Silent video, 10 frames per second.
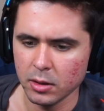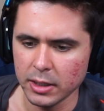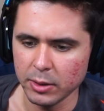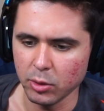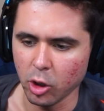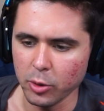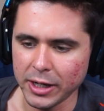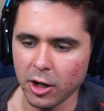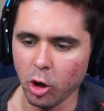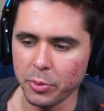It will
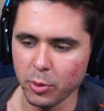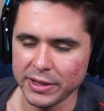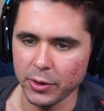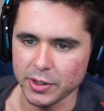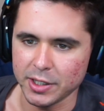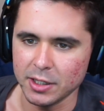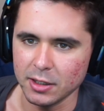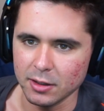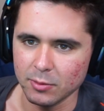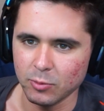not open without the key.